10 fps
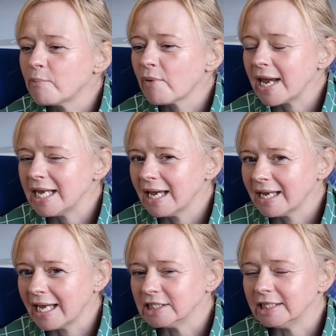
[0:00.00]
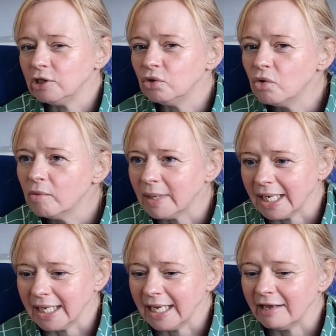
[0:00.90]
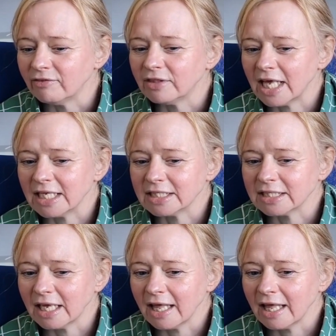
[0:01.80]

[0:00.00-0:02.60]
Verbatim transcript: break it occasionally, normally if there's,